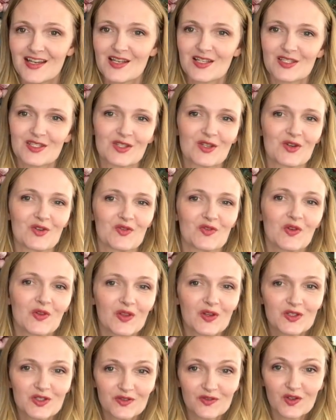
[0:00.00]
So for
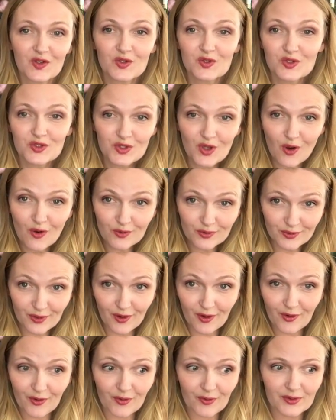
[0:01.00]
those of you who don't
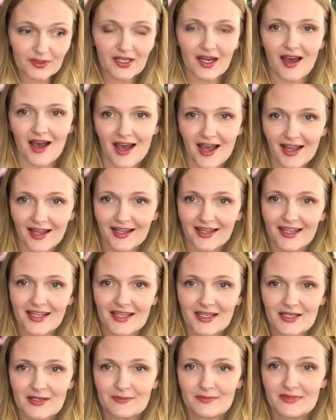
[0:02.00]
know, I
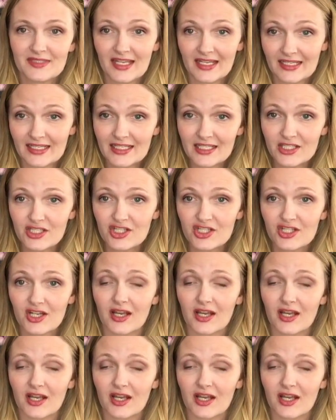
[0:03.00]
am Danish.